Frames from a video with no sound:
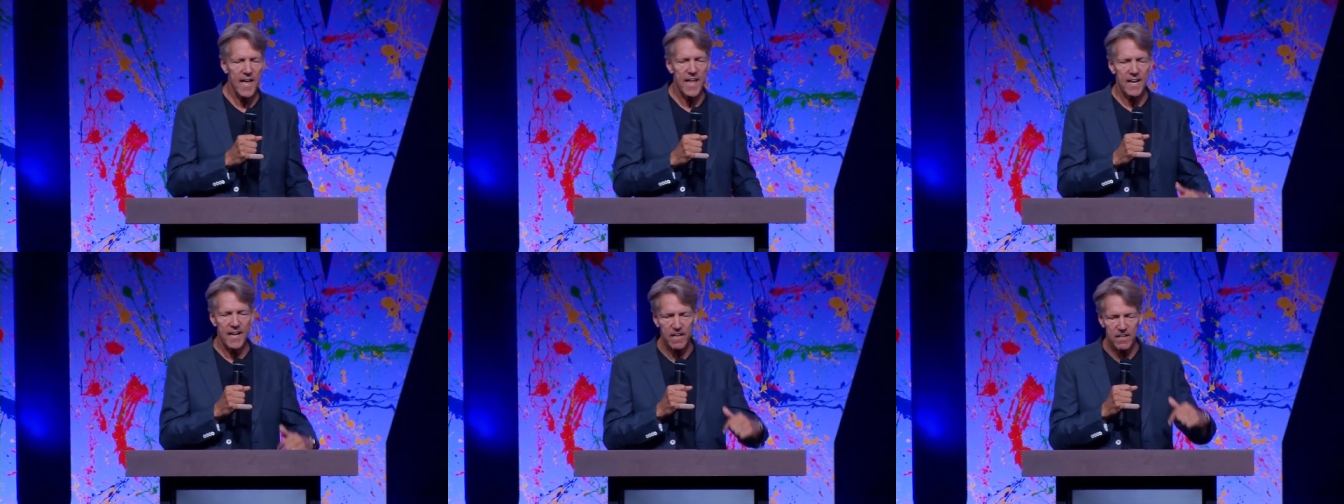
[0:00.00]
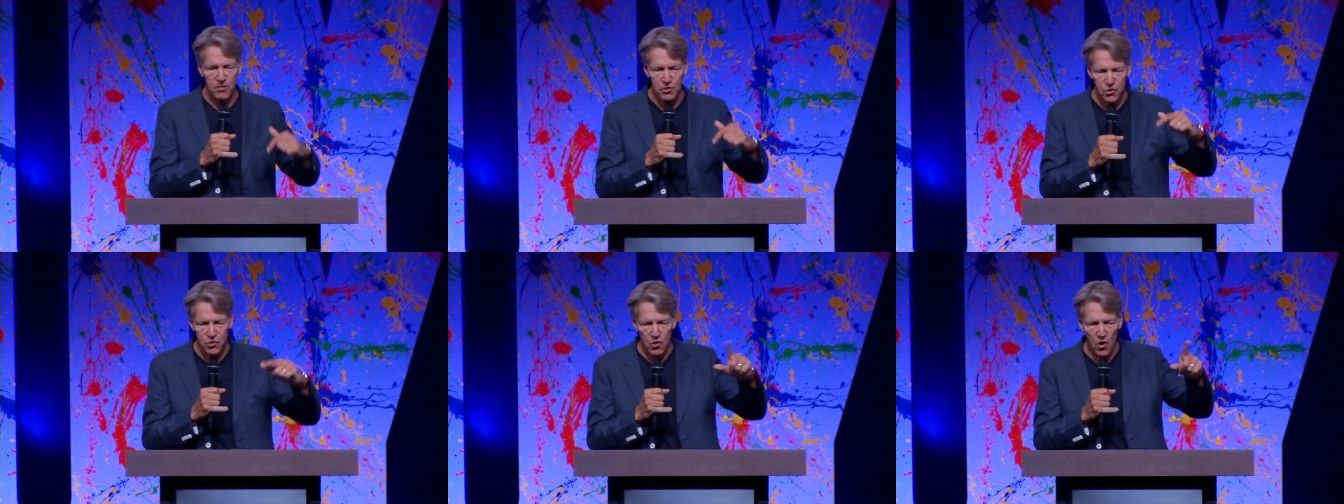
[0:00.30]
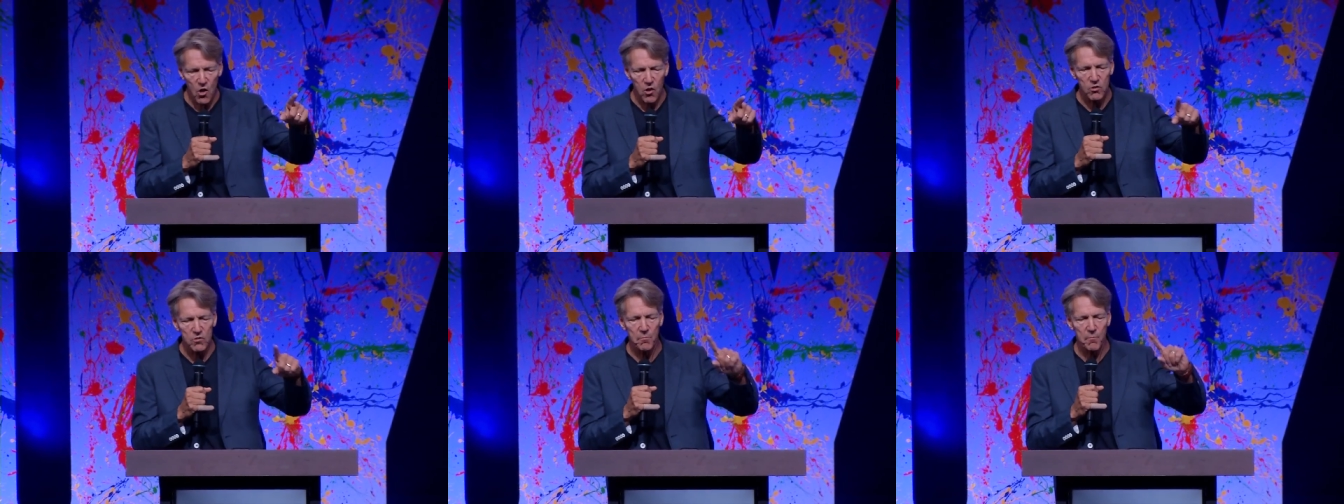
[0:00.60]
and
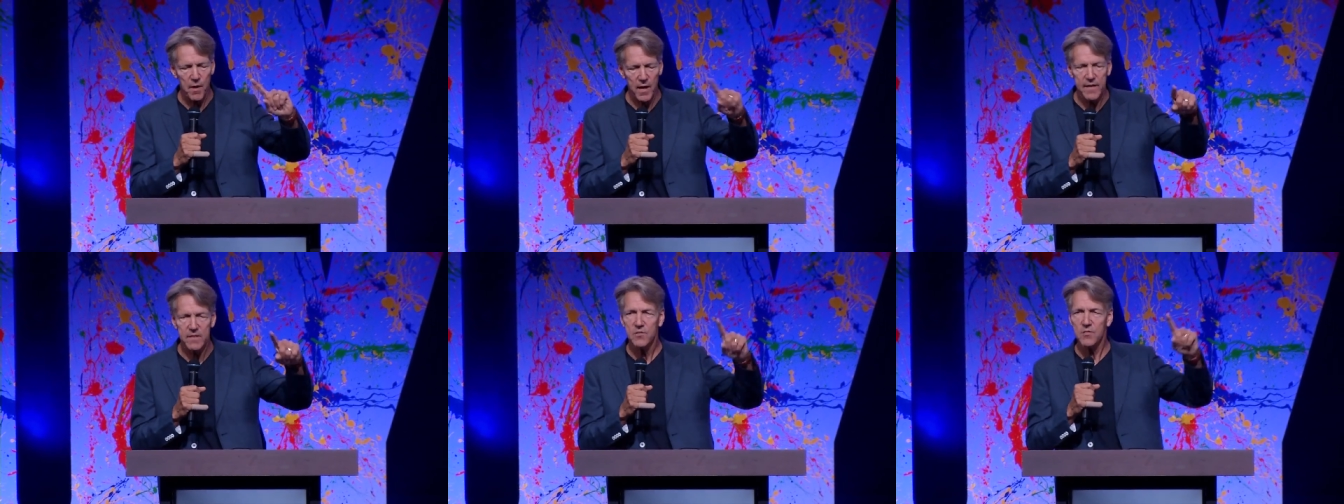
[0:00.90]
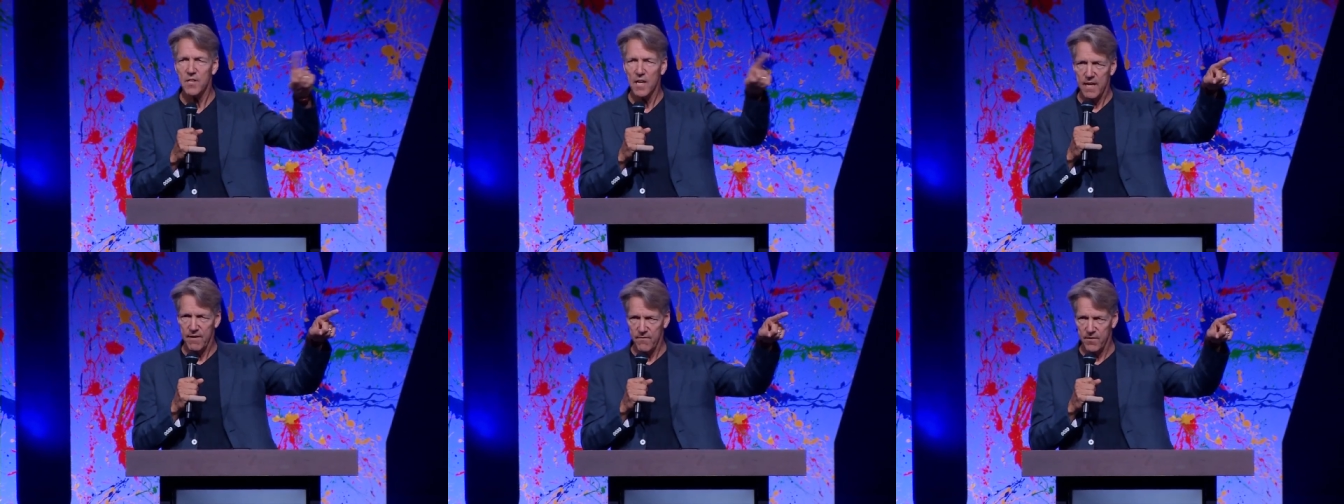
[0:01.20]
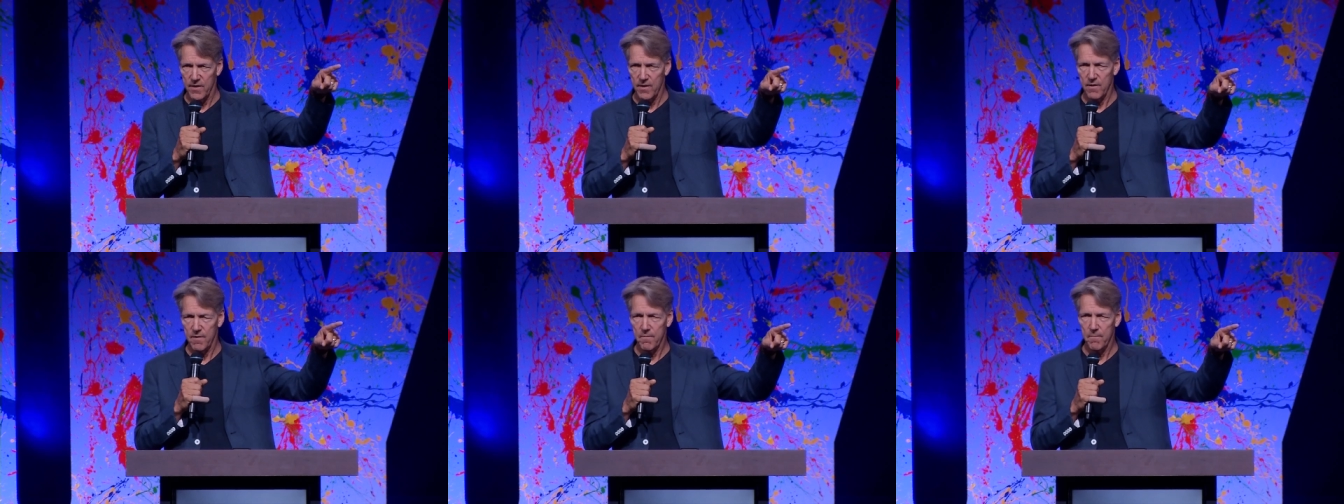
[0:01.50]
exalt my
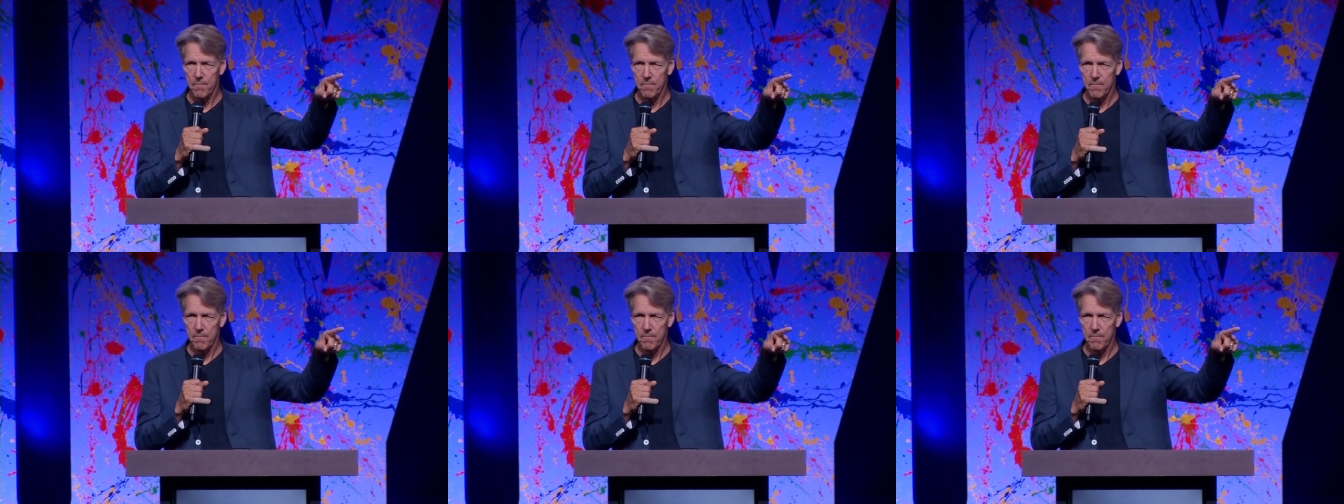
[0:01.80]
Savior.